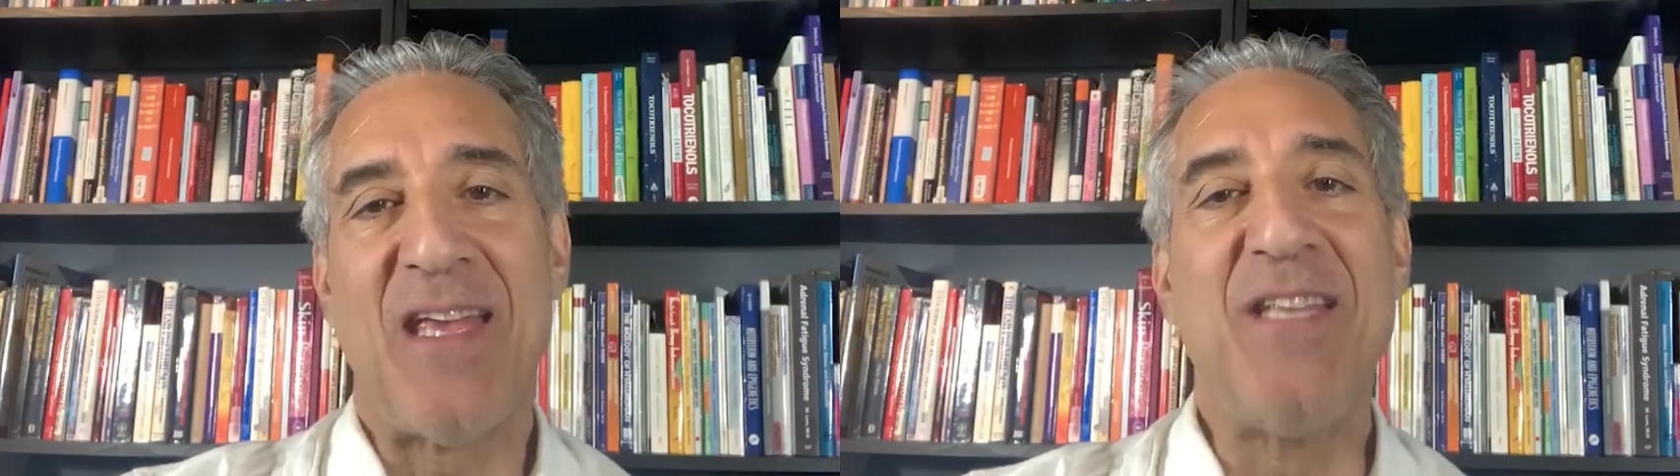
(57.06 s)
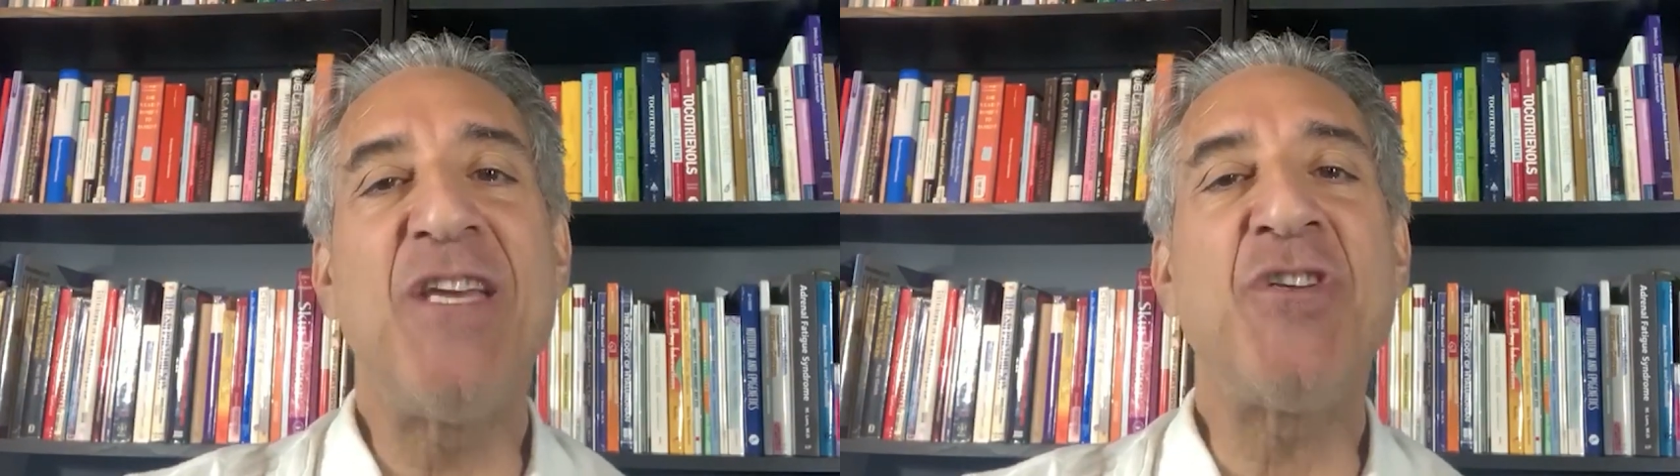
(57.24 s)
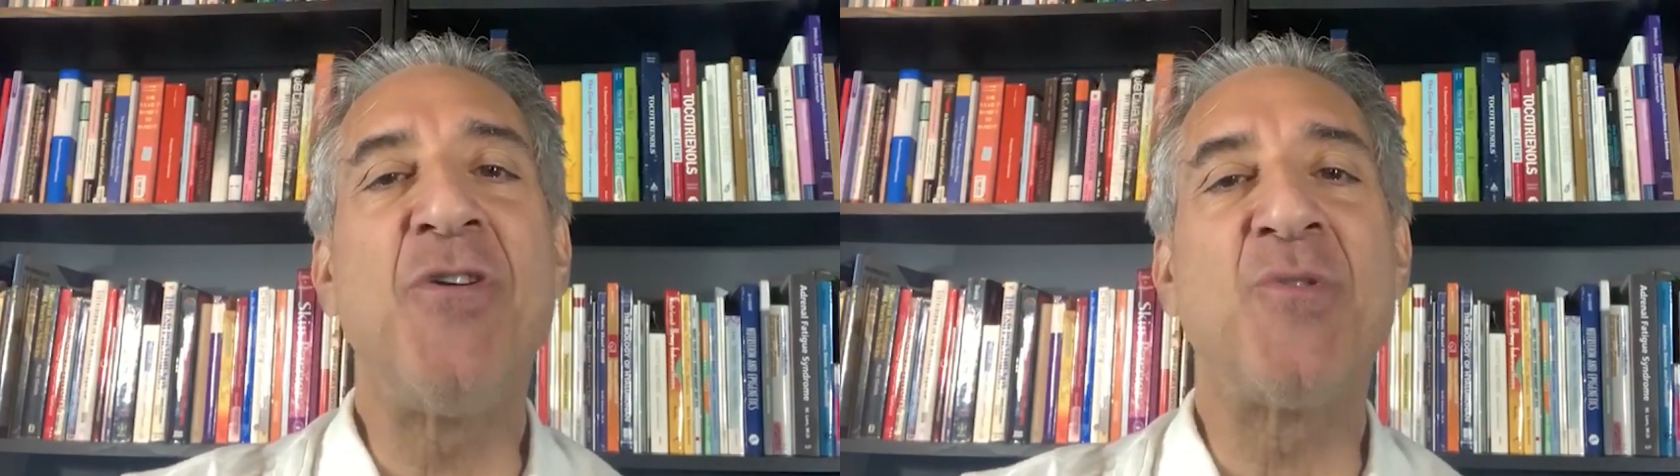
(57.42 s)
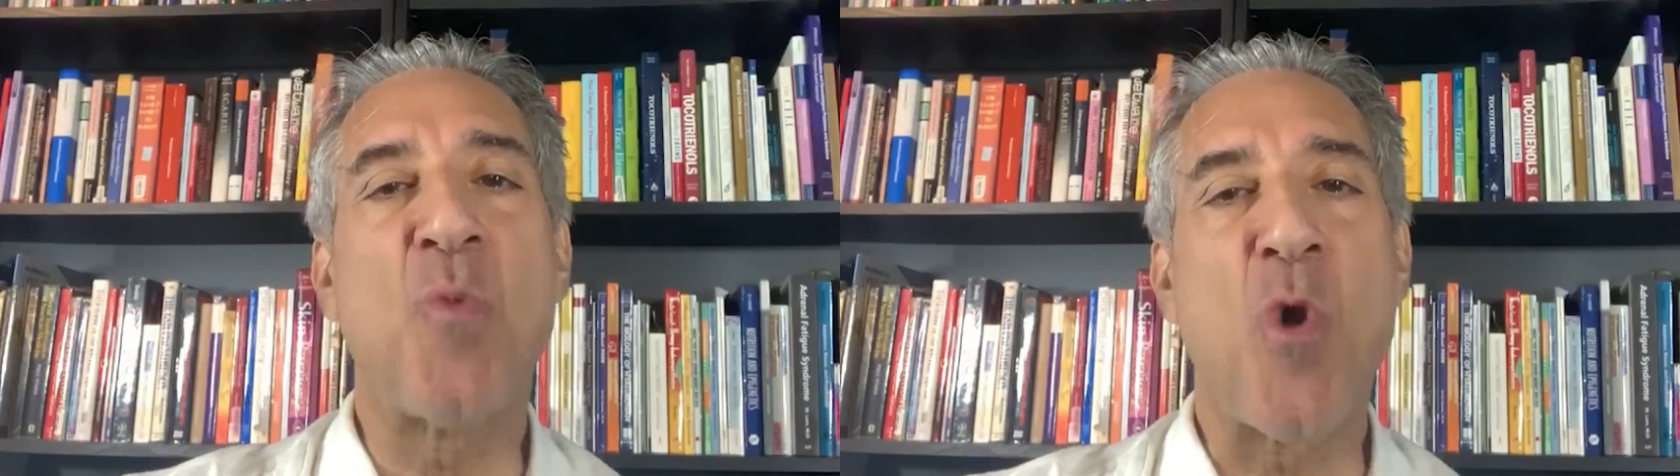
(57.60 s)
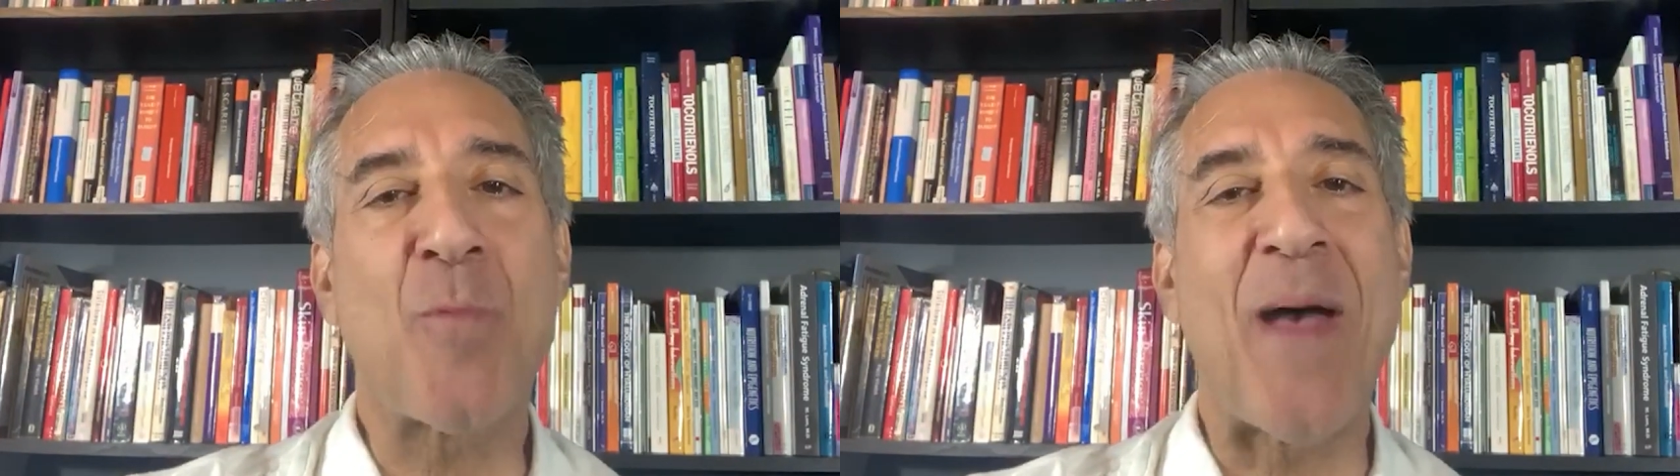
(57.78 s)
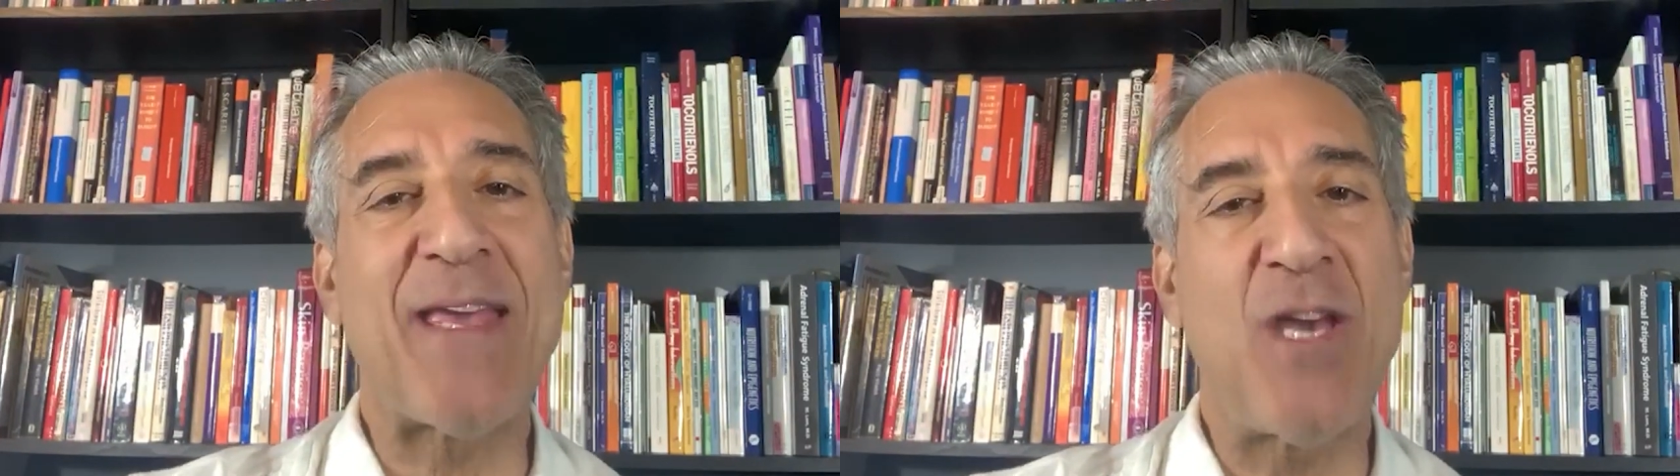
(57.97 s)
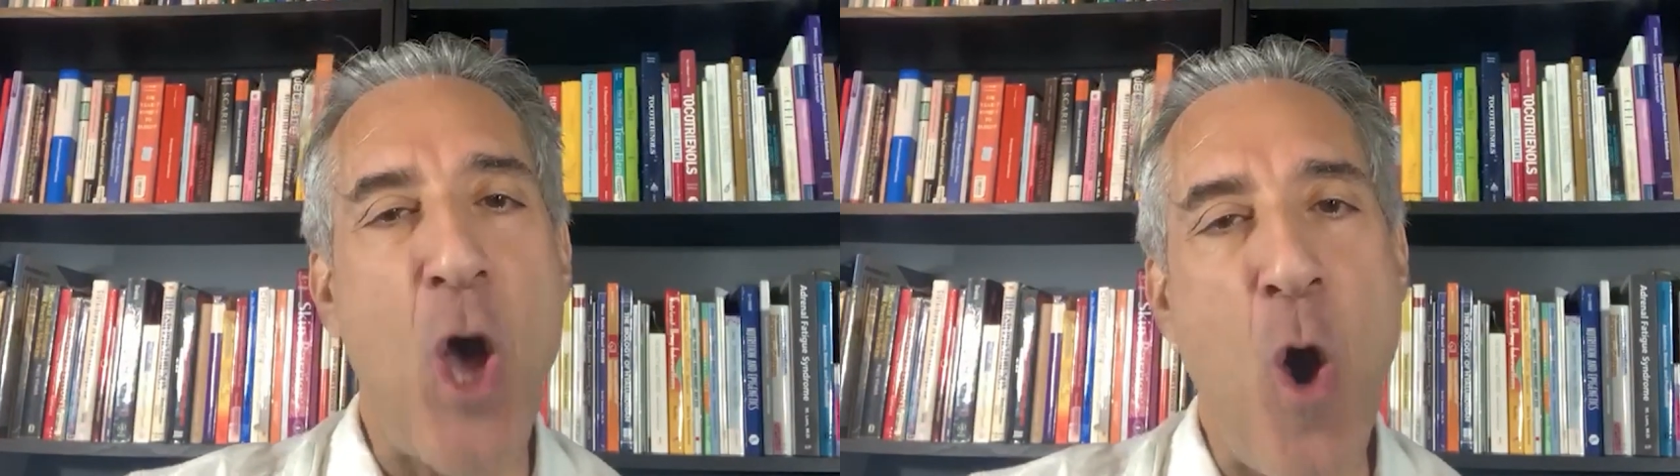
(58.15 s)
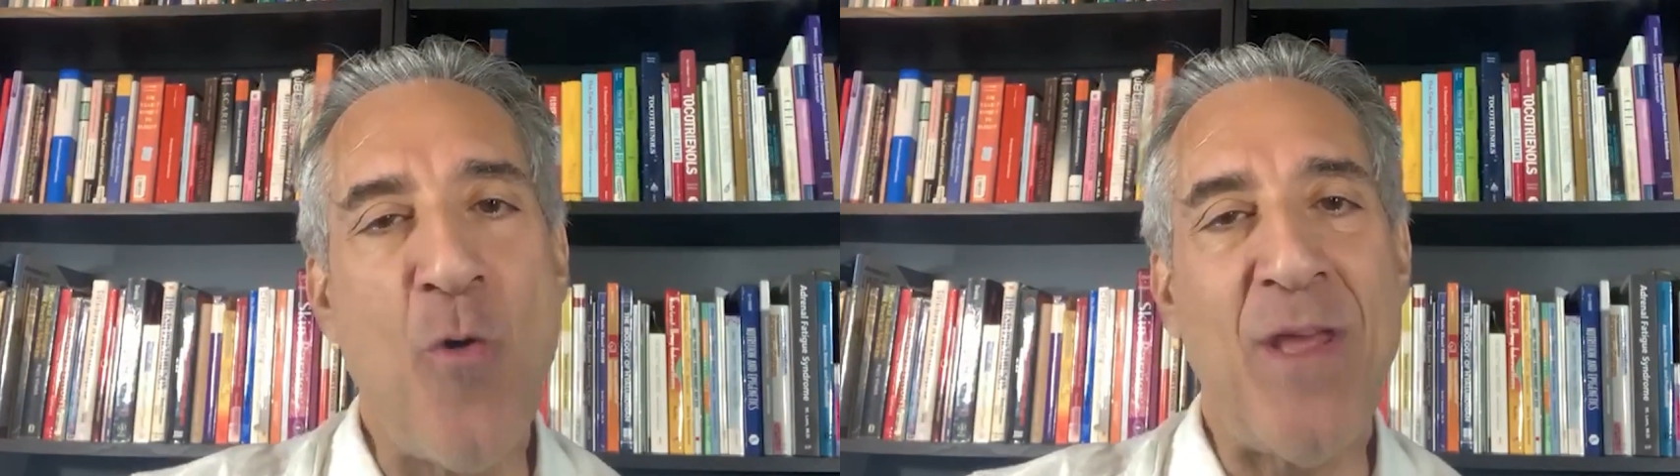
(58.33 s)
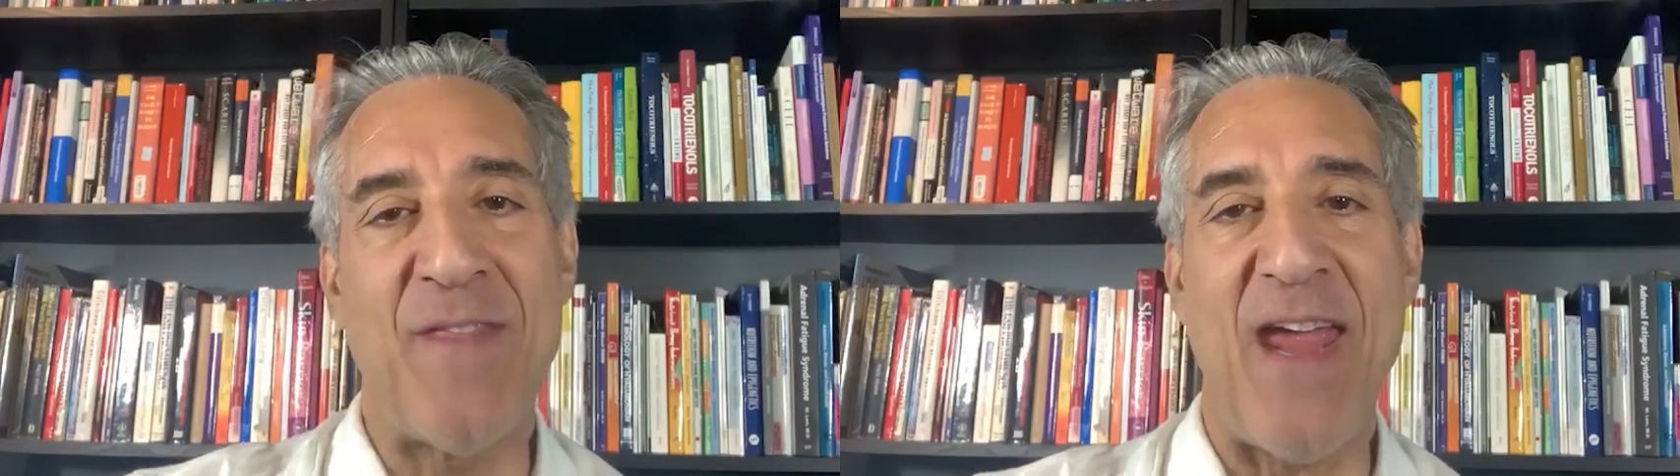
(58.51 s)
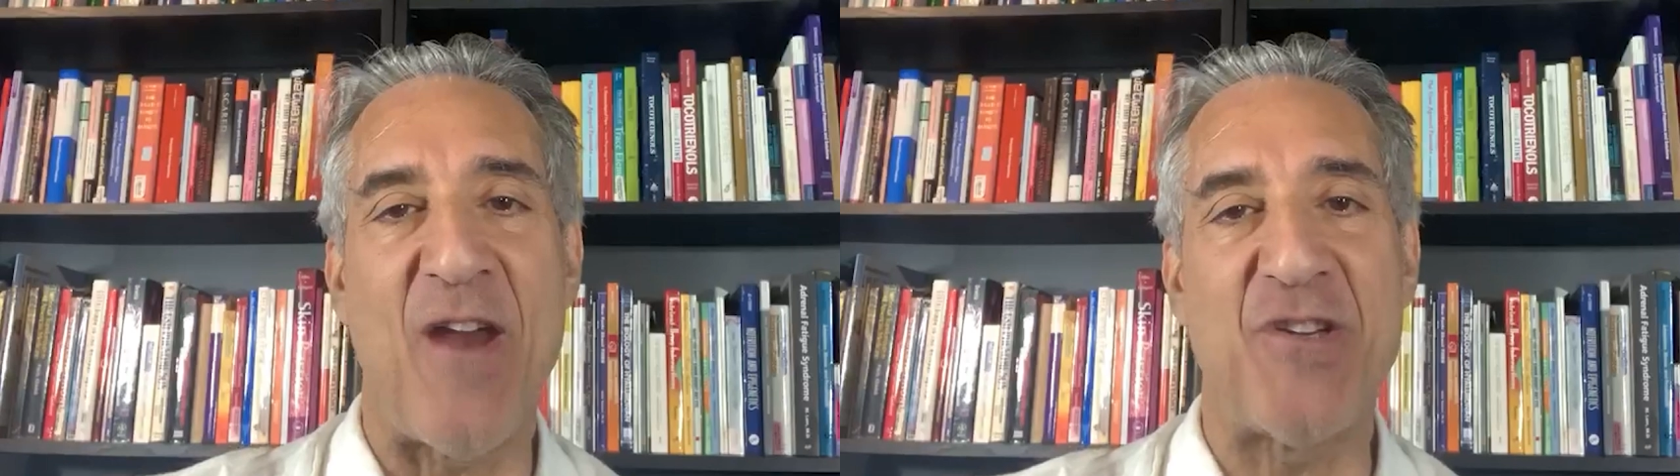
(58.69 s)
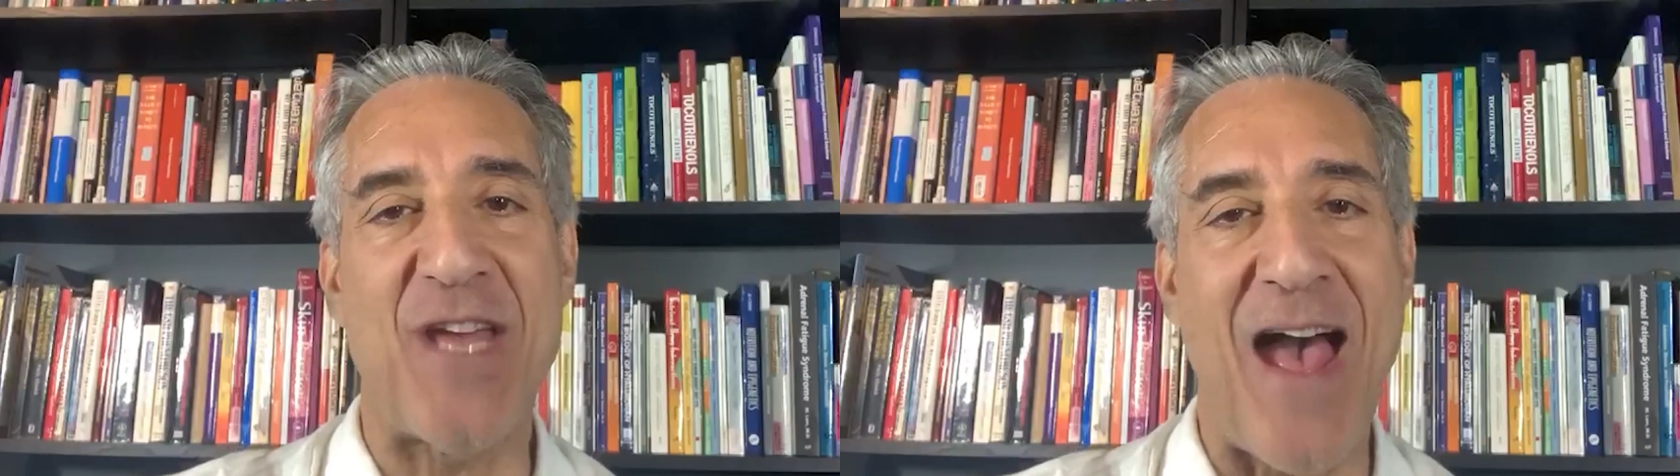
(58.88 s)
Conditioners work by coating the
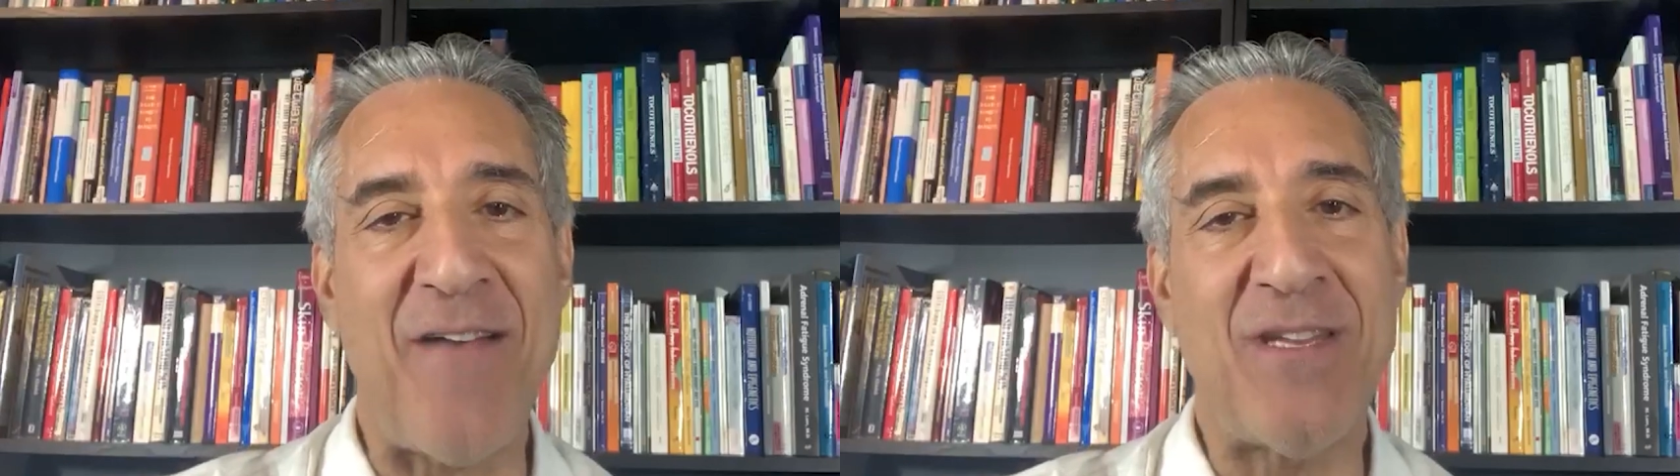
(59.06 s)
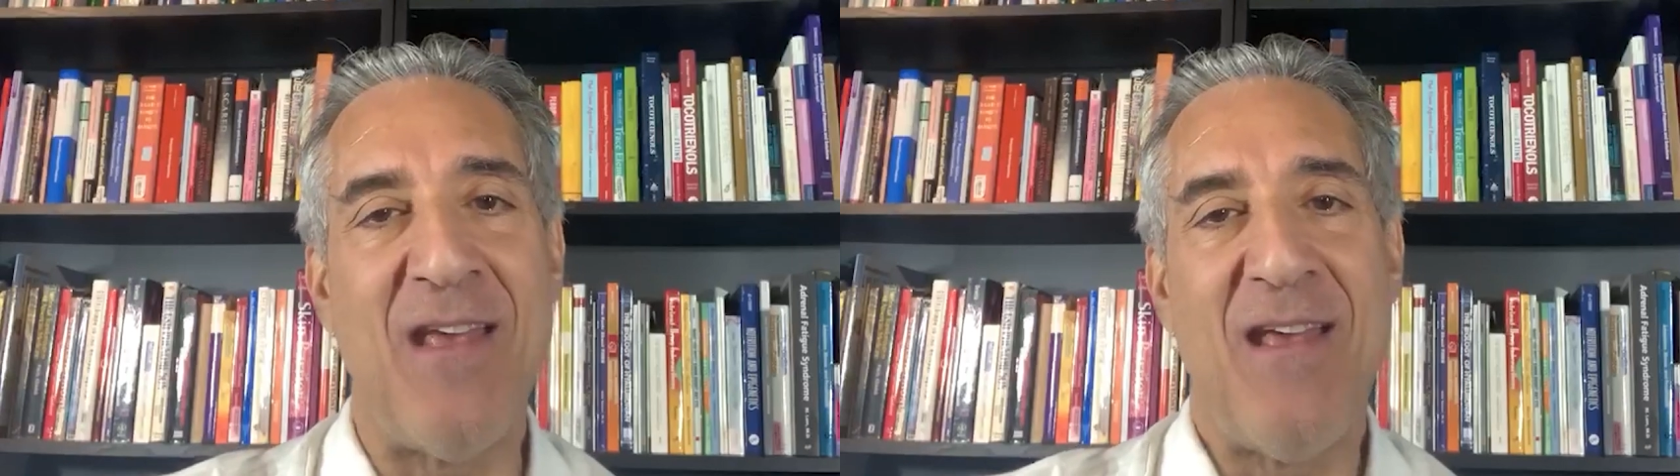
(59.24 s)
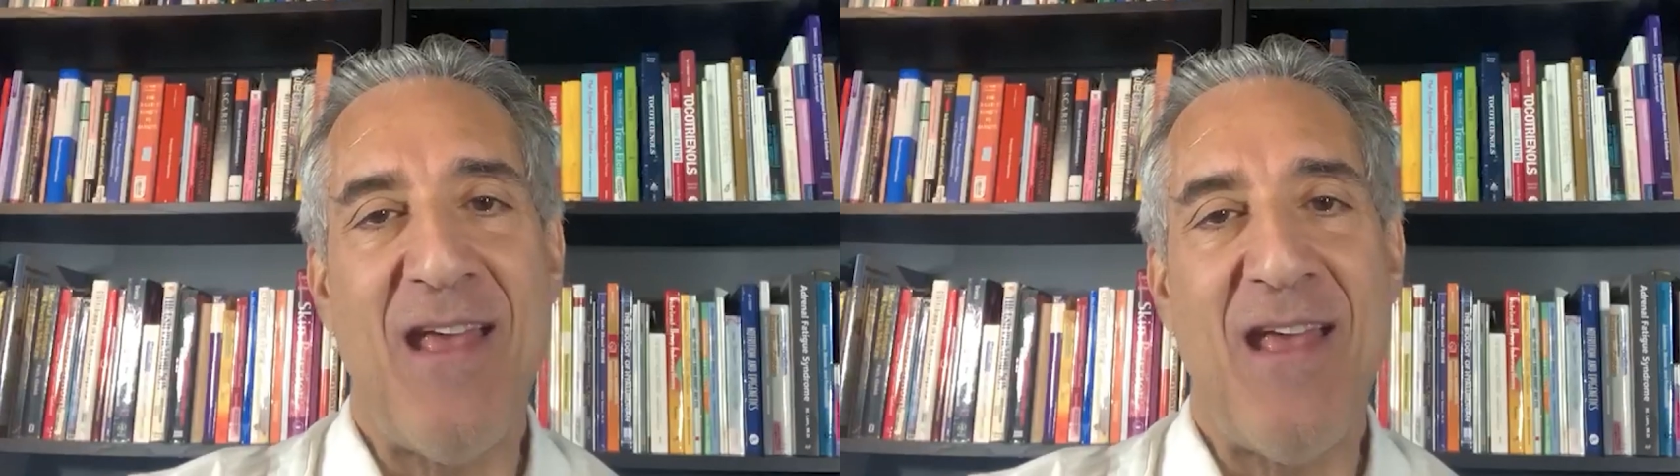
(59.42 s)
hair shaft